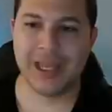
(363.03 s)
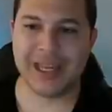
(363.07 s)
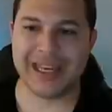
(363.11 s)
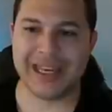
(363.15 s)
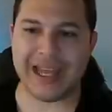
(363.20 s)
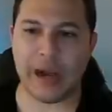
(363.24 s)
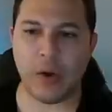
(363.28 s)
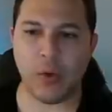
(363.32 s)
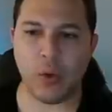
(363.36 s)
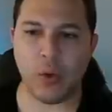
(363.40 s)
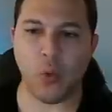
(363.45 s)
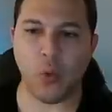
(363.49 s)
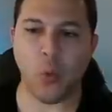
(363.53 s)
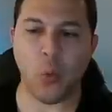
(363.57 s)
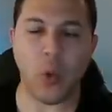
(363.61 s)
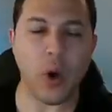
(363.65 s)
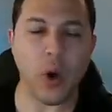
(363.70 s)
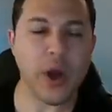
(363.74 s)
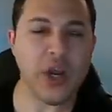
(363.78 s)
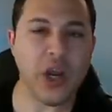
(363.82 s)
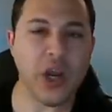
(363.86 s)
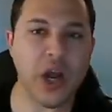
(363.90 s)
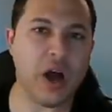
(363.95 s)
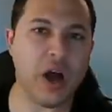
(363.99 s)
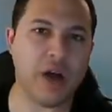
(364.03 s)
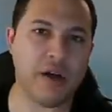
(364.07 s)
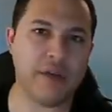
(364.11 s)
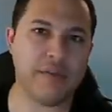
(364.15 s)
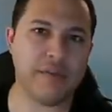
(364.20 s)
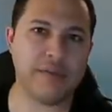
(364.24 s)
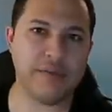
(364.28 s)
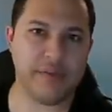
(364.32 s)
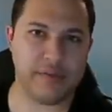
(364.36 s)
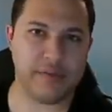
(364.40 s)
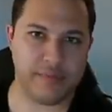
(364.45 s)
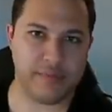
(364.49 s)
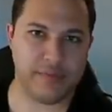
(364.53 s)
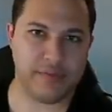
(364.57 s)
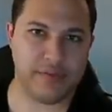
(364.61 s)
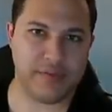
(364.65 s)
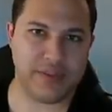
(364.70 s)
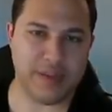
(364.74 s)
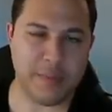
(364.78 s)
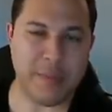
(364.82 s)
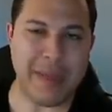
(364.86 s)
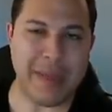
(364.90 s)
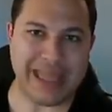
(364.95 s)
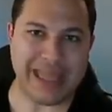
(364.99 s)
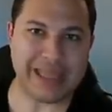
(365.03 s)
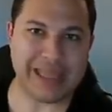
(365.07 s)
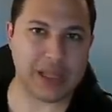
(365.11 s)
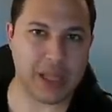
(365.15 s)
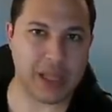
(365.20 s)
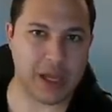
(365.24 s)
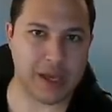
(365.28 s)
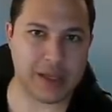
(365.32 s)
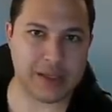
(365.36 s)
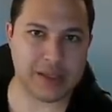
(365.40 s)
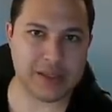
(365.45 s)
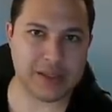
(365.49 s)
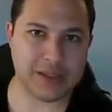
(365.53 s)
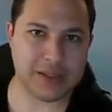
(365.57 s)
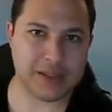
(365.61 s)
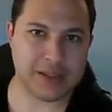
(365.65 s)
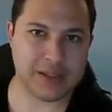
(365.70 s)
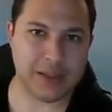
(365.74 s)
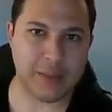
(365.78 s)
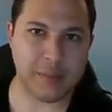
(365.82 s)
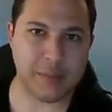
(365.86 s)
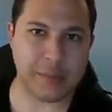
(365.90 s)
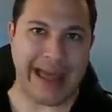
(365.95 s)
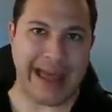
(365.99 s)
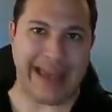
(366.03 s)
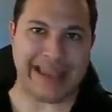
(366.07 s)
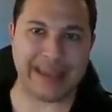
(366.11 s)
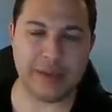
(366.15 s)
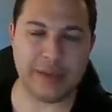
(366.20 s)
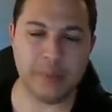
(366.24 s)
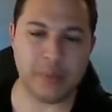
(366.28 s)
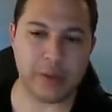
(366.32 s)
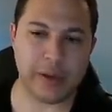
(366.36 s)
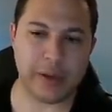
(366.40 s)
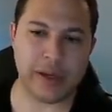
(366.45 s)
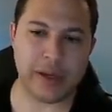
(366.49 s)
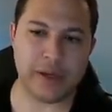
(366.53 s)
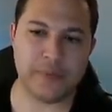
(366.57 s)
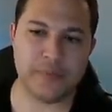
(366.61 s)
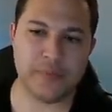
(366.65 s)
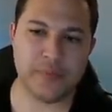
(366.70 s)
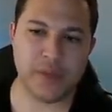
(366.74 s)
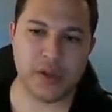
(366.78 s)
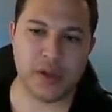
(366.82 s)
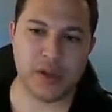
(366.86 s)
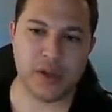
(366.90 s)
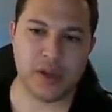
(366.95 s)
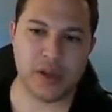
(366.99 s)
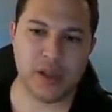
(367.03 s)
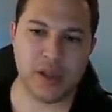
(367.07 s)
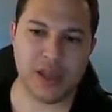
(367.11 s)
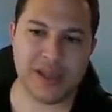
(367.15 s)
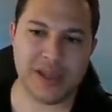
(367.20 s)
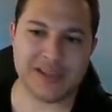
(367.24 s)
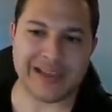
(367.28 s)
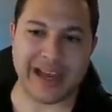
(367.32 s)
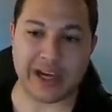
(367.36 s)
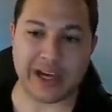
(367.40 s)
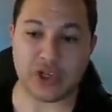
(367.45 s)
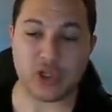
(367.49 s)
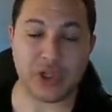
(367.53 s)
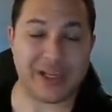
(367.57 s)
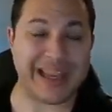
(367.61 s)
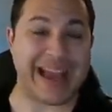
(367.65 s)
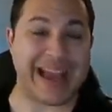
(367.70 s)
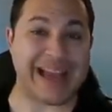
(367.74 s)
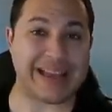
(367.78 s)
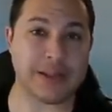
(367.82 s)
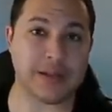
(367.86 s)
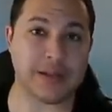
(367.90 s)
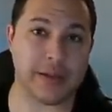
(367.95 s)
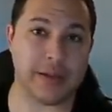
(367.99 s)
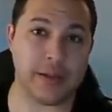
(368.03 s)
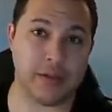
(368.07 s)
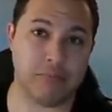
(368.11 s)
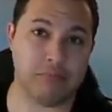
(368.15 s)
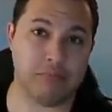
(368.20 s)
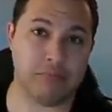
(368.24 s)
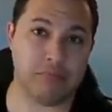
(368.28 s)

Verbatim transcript: Now, one of the main lines that black can play is actually castling.